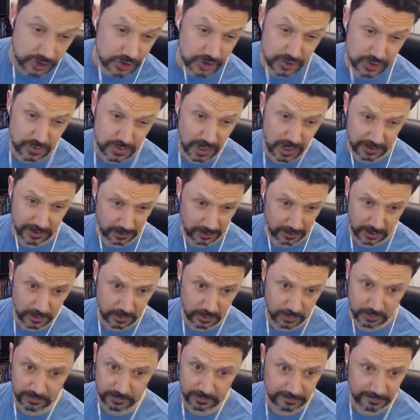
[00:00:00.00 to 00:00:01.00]
do not
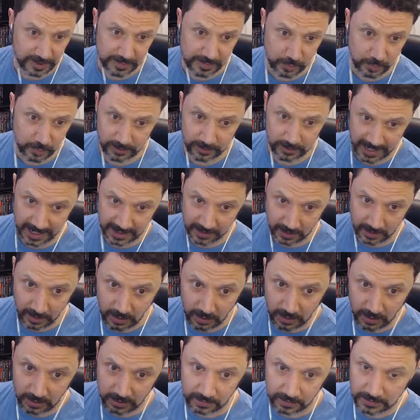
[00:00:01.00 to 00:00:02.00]
know Freeport at
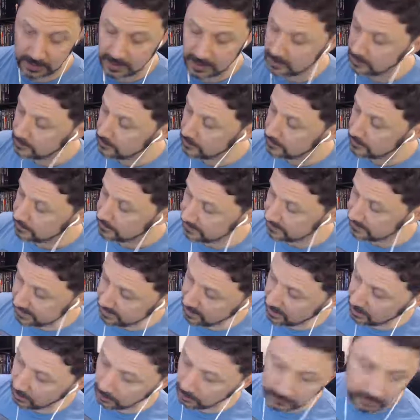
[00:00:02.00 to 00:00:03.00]
all, this
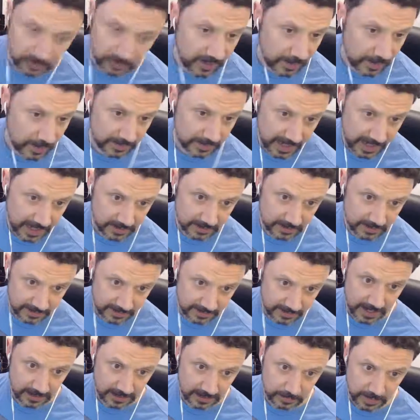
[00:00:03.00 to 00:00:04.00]
helps them get
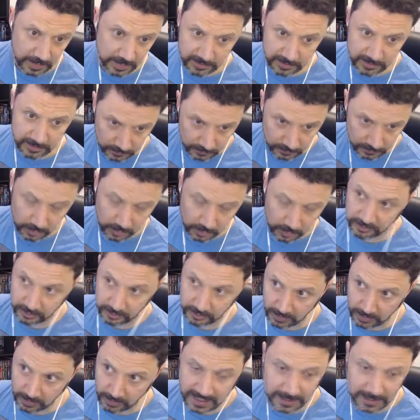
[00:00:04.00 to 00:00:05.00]
that by, you know, when they're
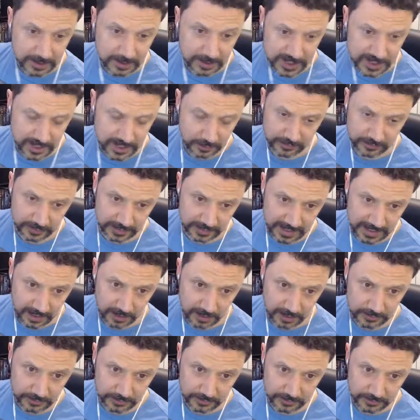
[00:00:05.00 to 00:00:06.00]
randomly generating their
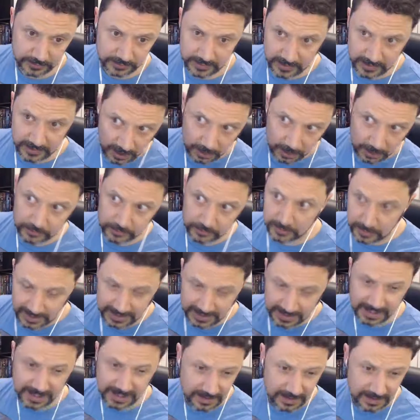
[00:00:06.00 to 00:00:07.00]
characters, this helps them
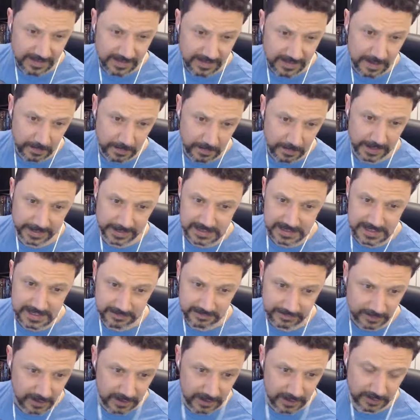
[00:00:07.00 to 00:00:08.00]
get into that mindset
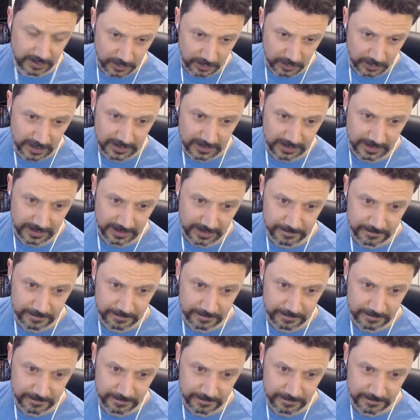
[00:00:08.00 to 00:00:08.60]
very, very quickly.